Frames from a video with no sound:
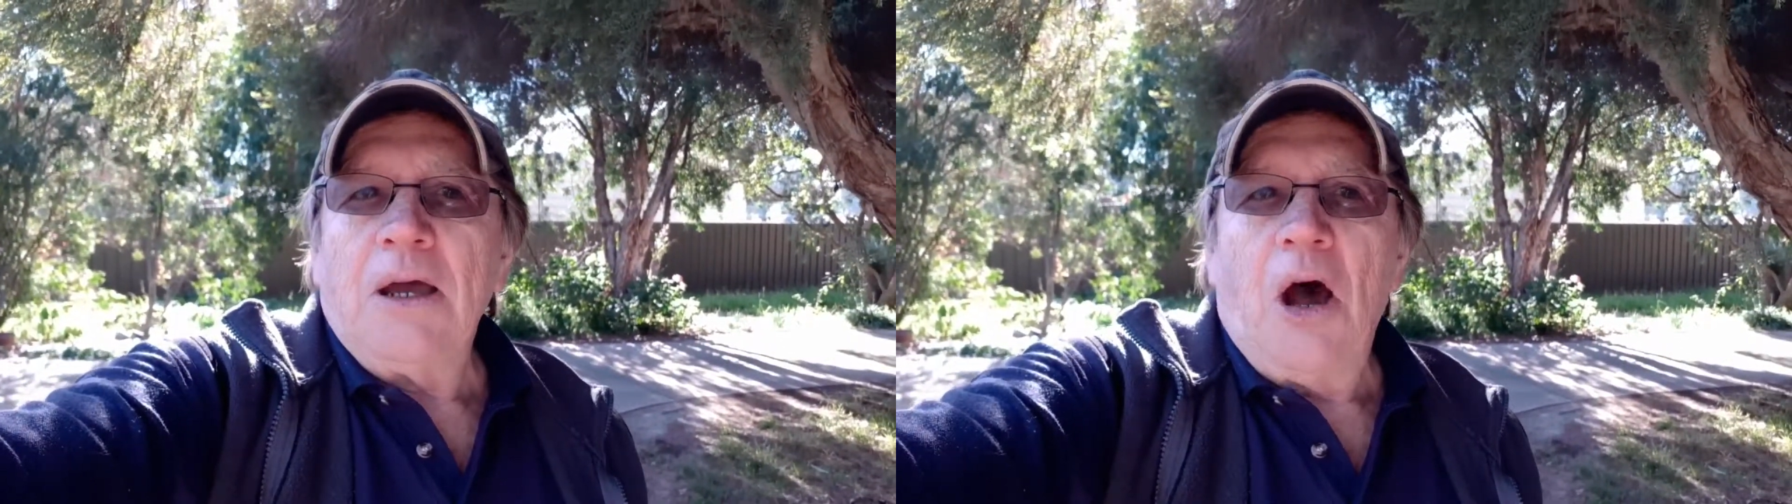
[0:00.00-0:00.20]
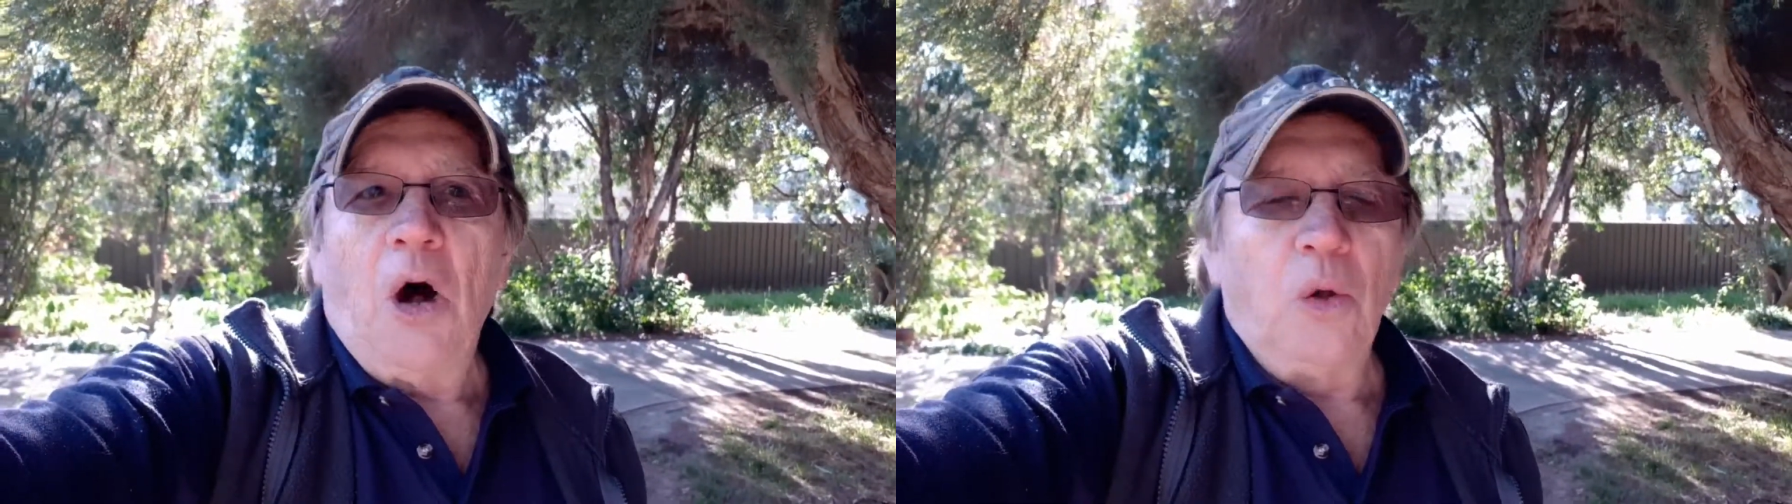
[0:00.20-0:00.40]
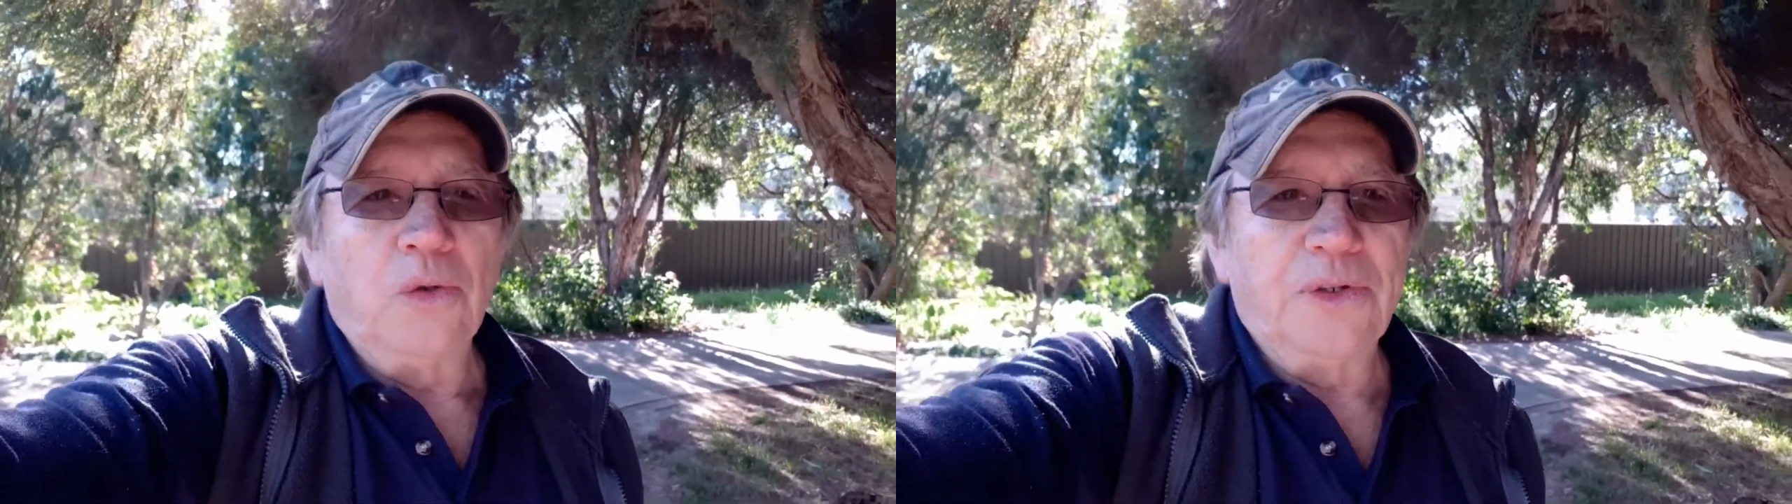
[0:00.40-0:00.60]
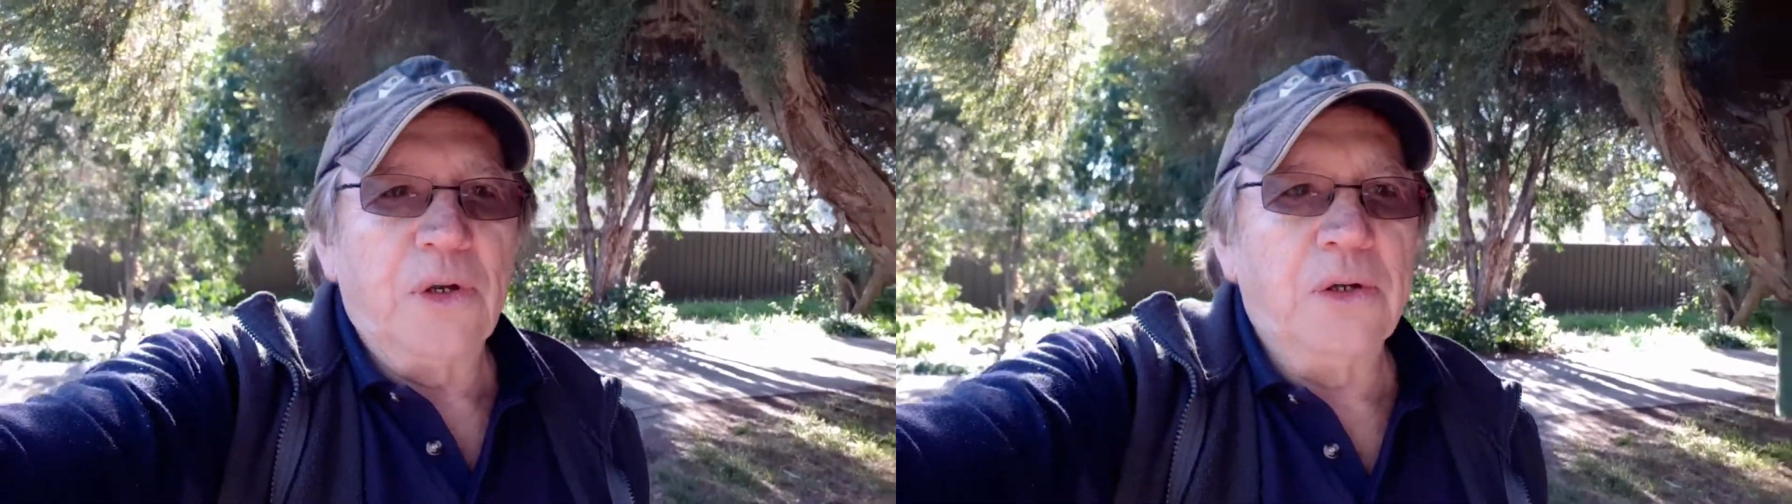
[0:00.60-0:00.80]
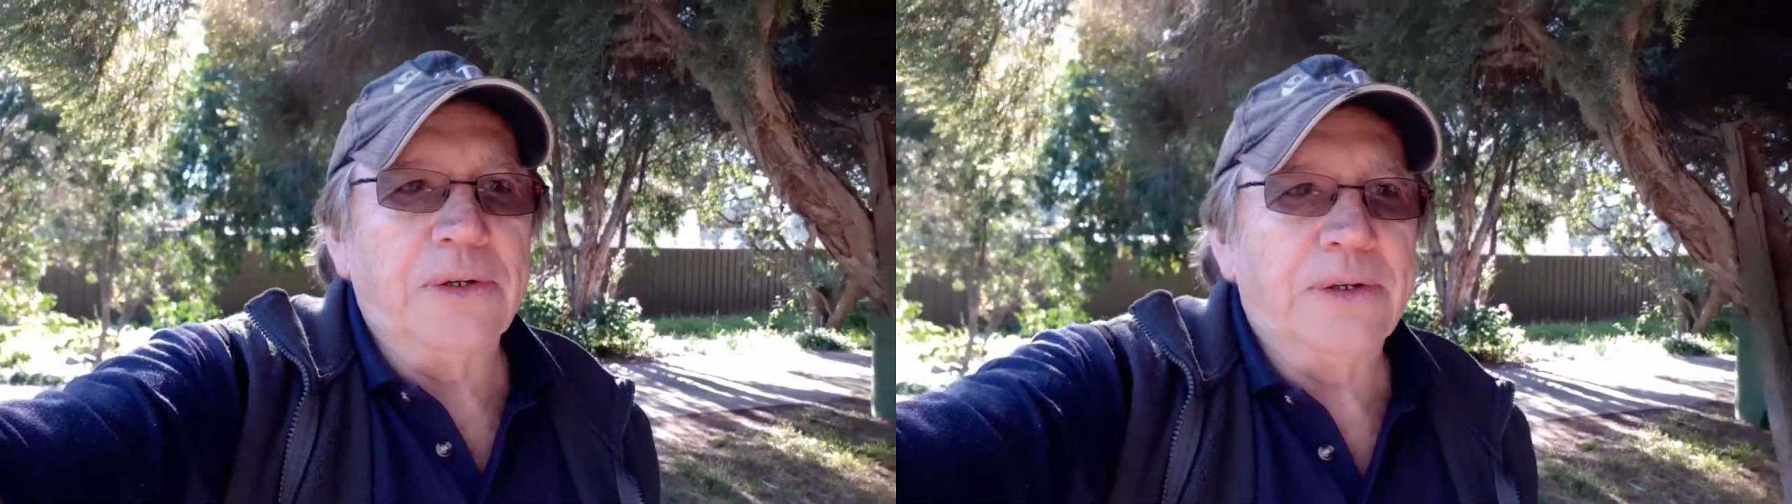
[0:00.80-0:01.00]
hold it
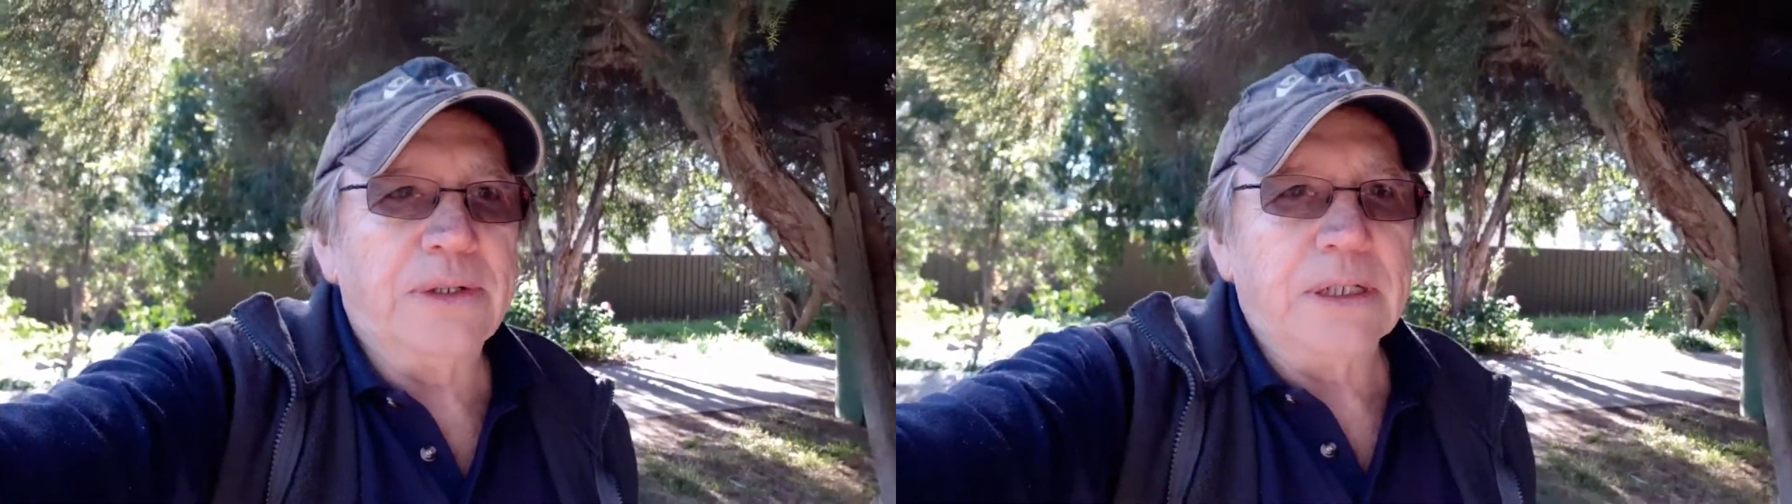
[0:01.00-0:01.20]
on.